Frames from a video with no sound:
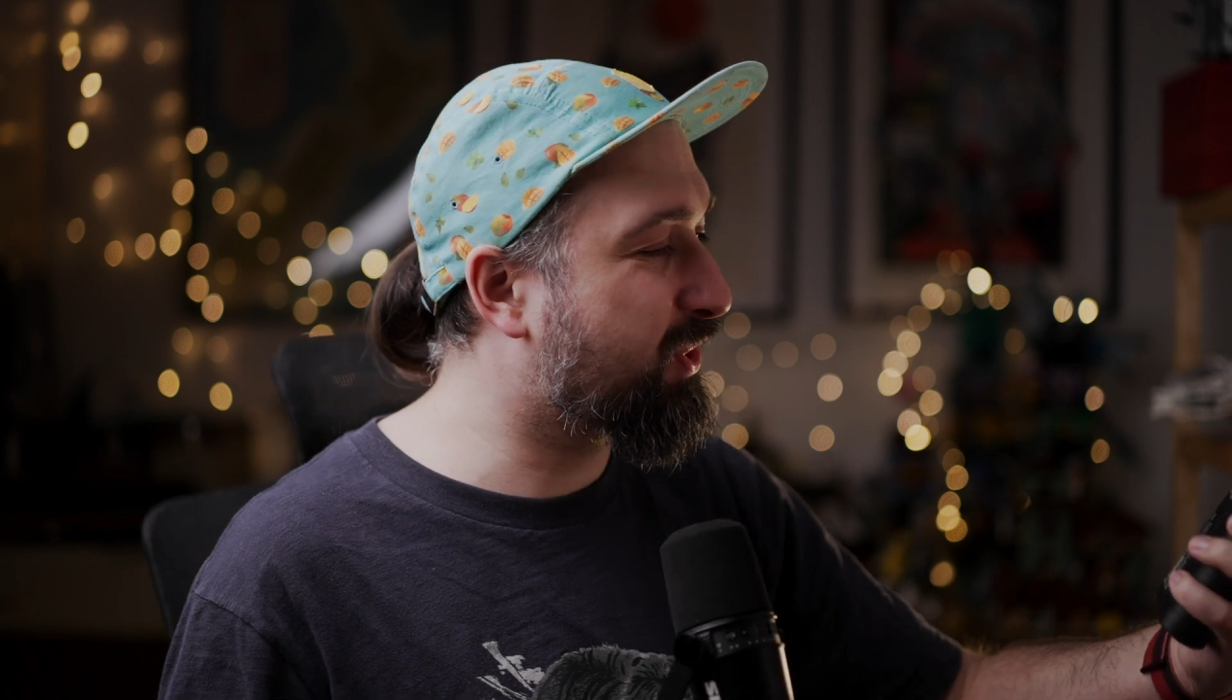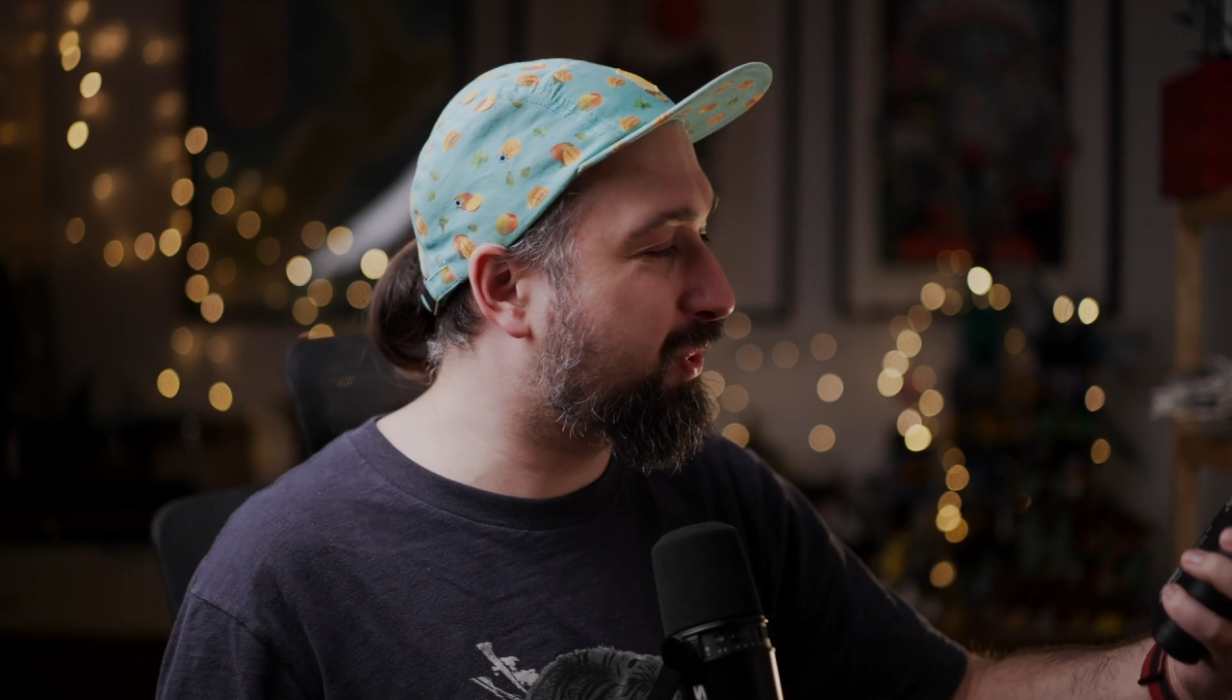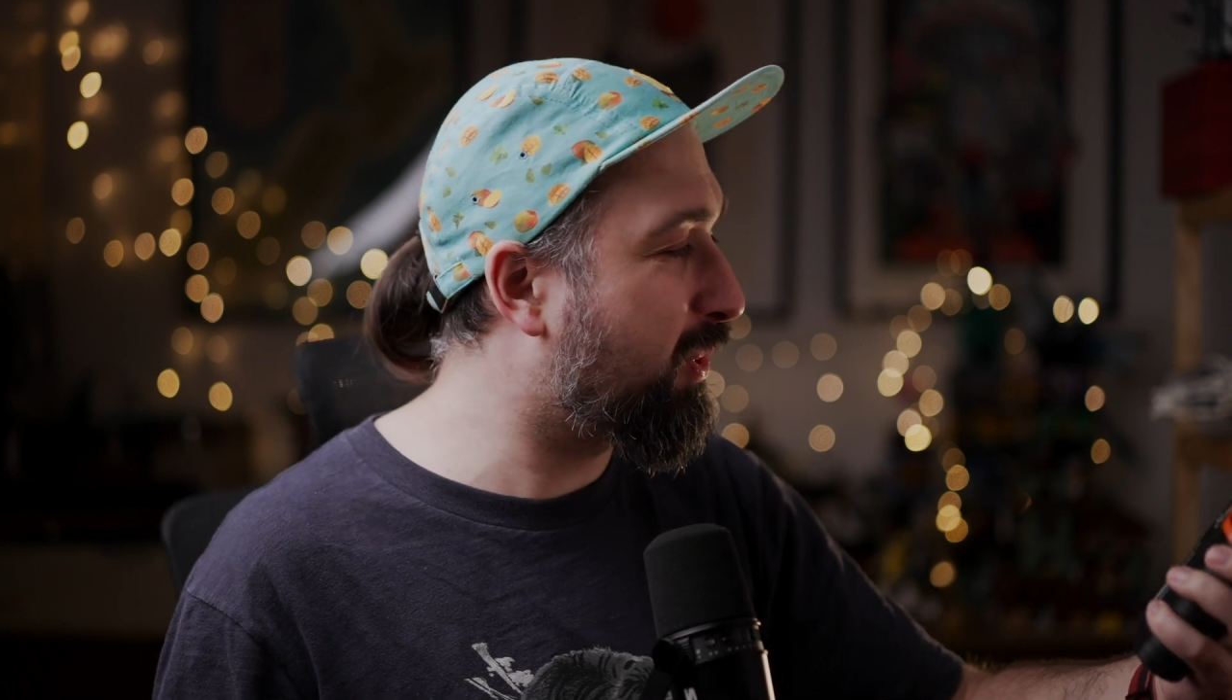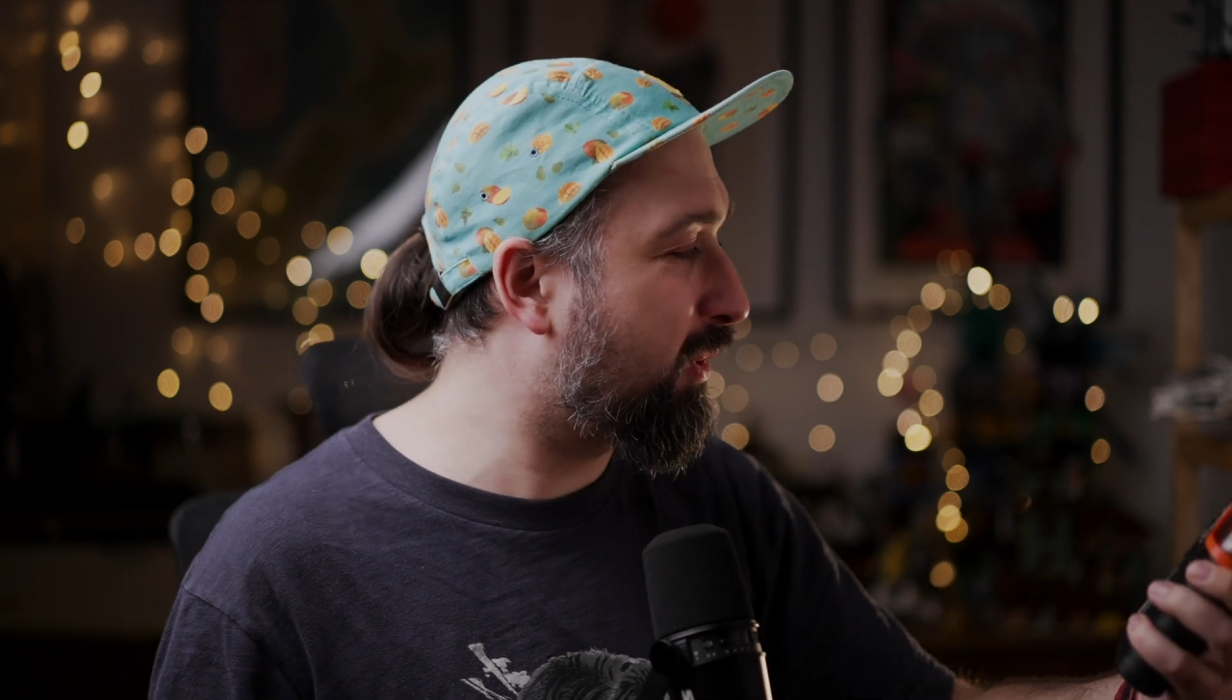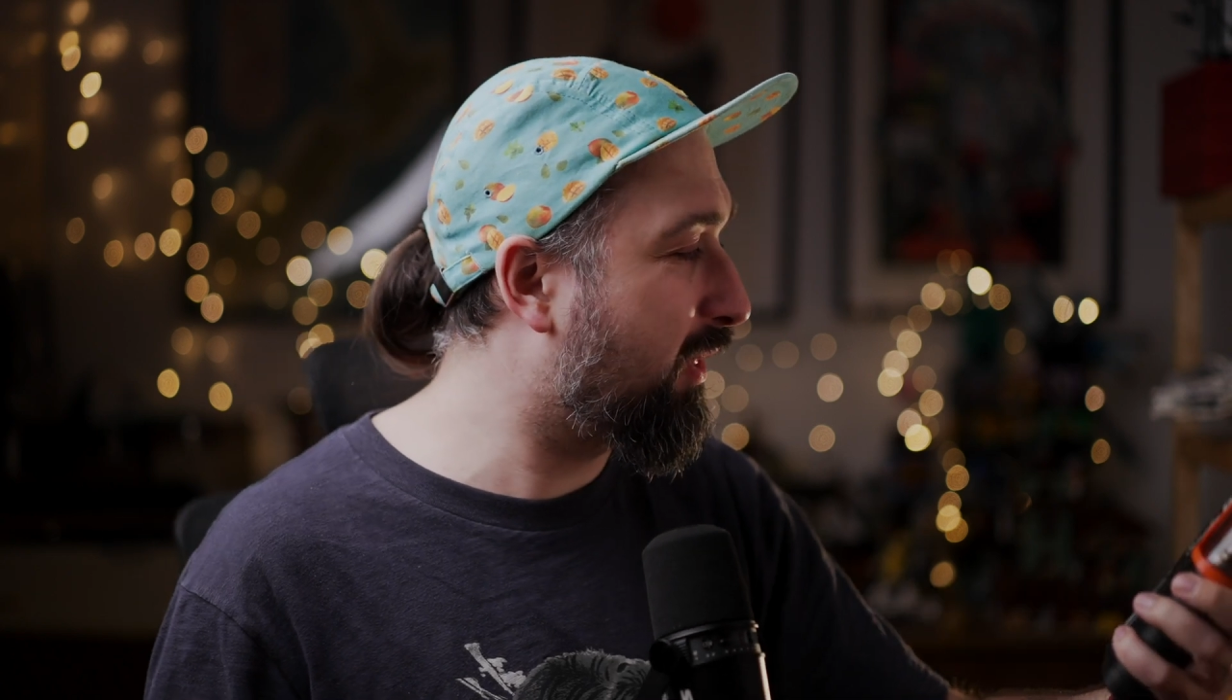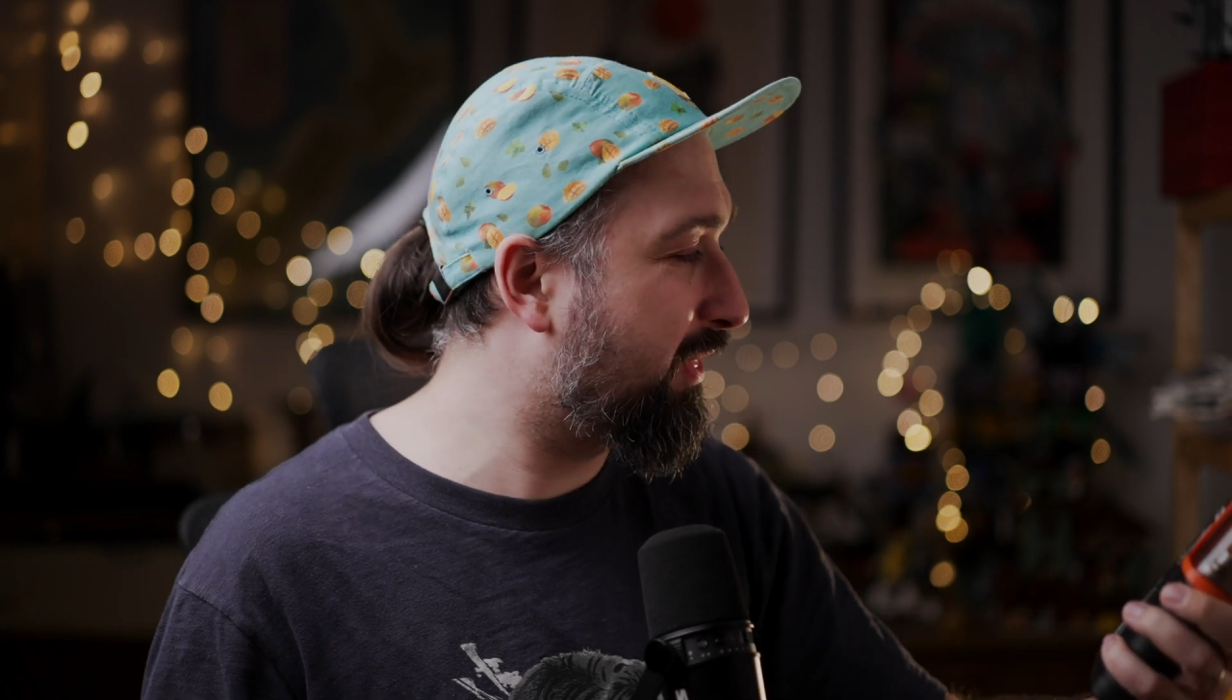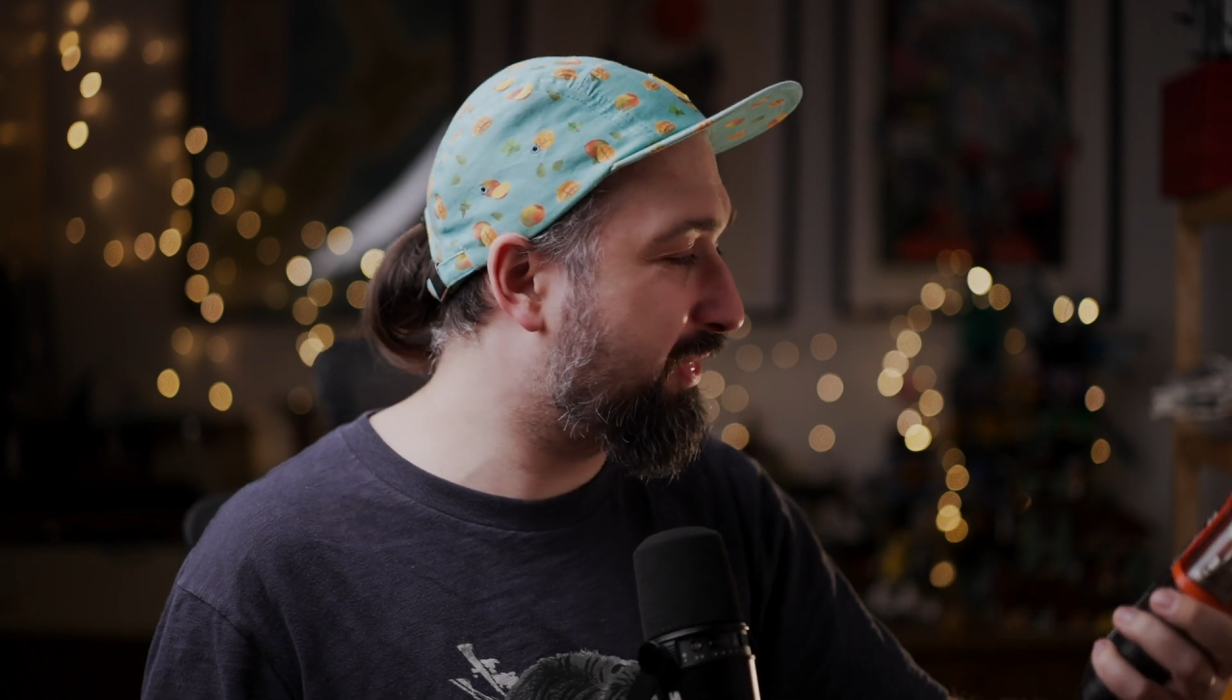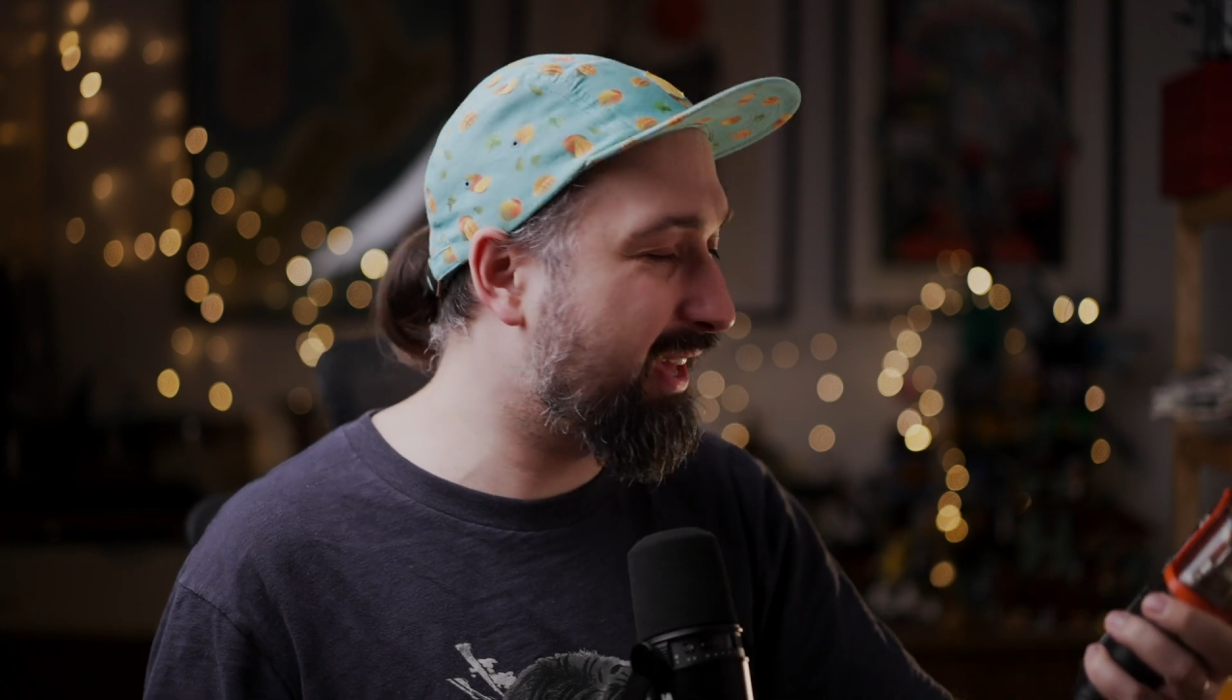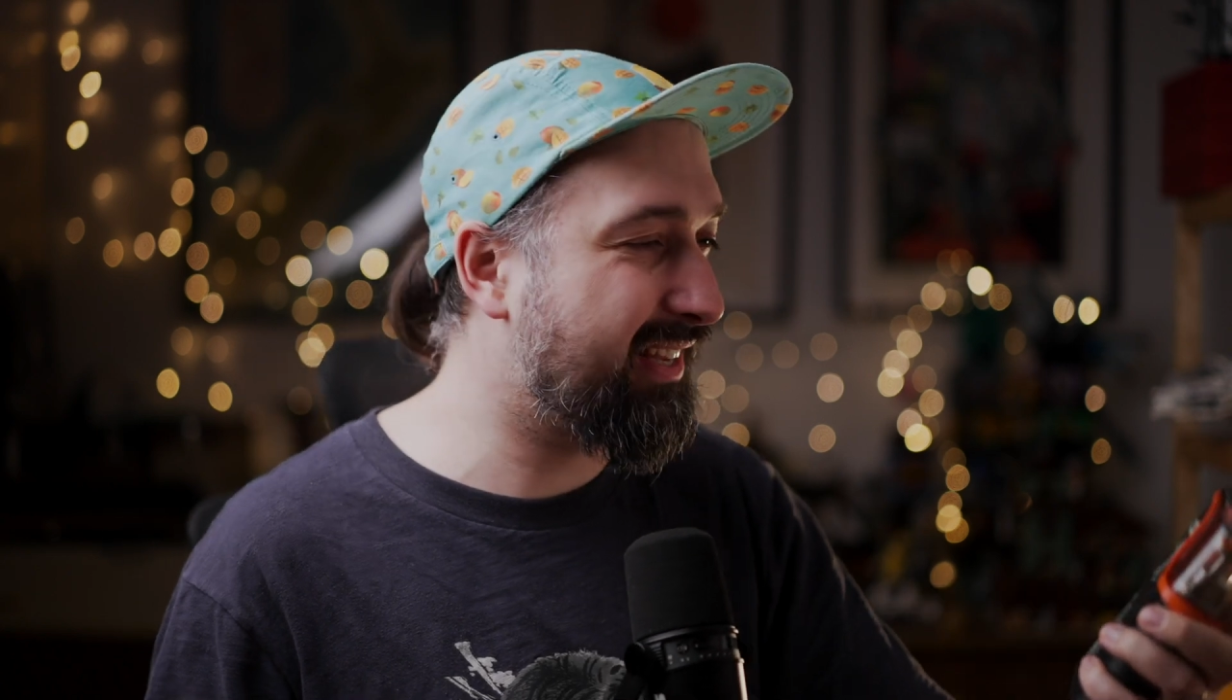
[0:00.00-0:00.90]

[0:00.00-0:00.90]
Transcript: cool thing